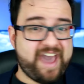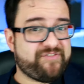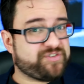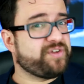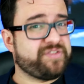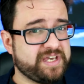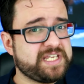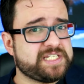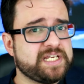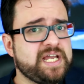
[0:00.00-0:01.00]
After
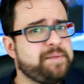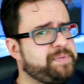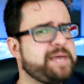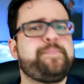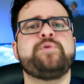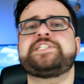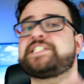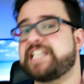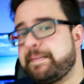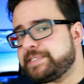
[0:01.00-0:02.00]
this, people
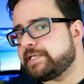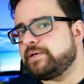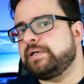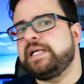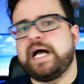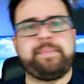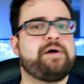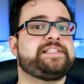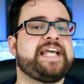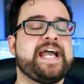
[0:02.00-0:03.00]
skeptical
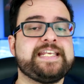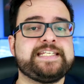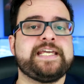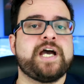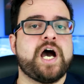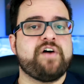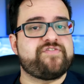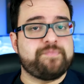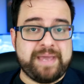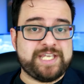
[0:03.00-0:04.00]
about the idea
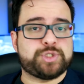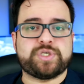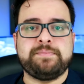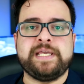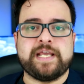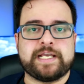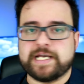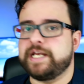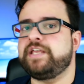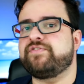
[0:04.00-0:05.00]
of mainstream media
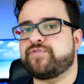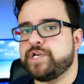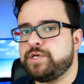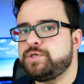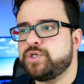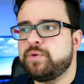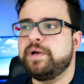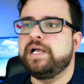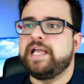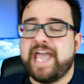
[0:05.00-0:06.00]
gunning for
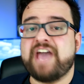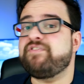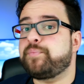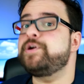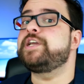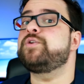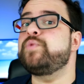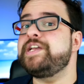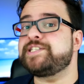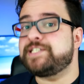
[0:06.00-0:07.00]
YouTube have a pretty good
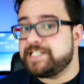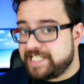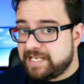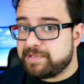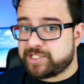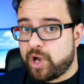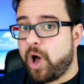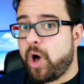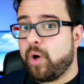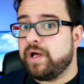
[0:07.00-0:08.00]
reason to deem us
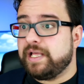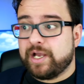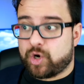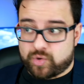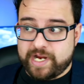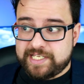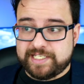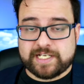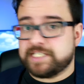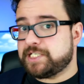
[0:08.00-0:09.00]
all
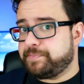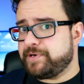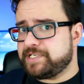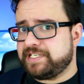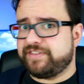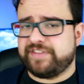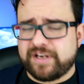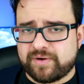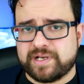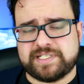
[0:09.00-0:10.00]
crazy conspiracy
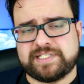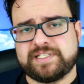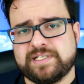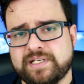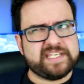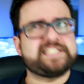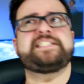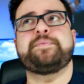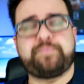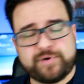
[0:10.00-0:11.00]
theorists. This
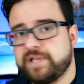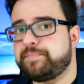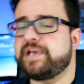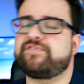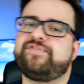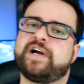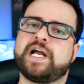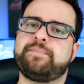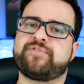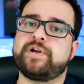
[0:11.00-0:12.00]
is a pretty big fuck
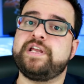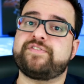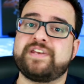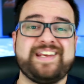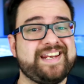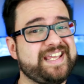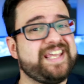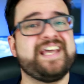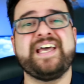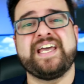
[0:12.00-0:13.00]
up for Ethan and
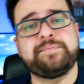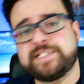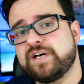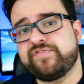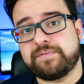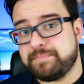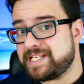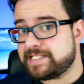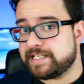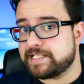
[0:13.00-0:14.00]
he himself
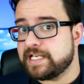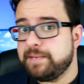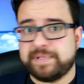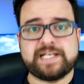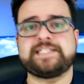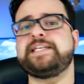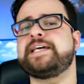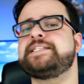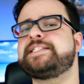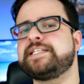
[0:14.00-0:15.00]
admits this because he
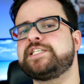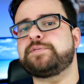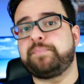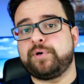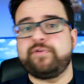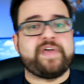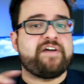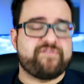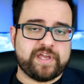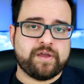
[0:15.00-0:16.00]
has since pulled
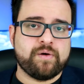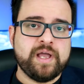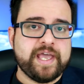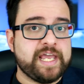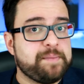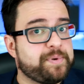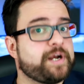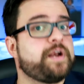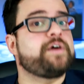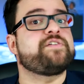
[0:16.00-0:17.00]
that video and he put
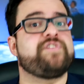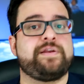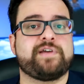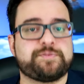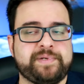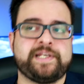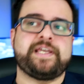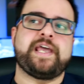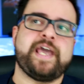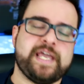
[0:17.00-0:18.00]
another video
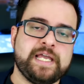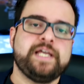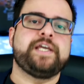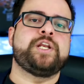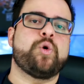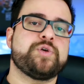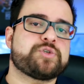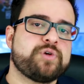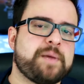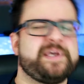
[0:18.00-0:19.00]
explaining, hey, you know, we
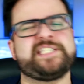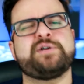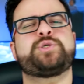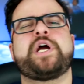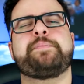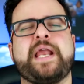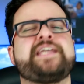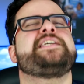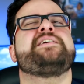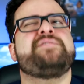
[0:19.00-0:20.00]
screwed up. He still tried to be
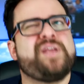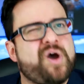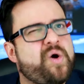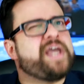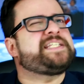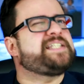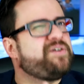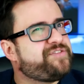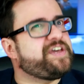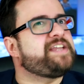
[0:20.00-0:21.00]
like, yeah, you know, I
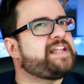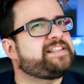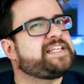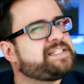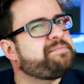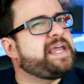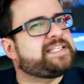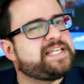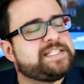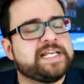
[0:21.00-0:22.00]
still think that doesn't make
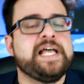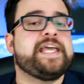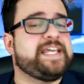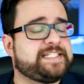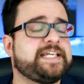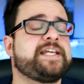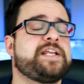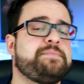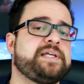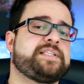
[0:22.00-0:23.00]
sense. He did
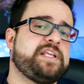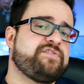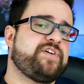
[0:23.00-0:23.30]
admit that he